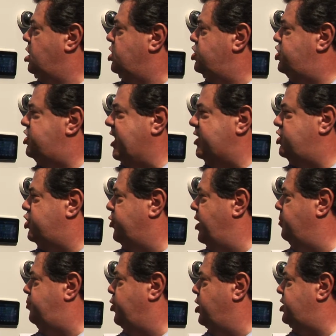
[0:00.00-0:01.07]
sensor
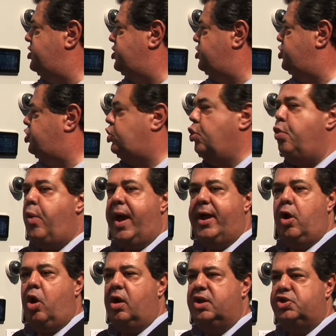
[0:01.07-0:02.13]
inputs, two-way
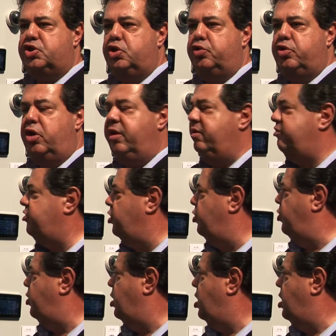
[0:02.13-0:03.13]
RS-232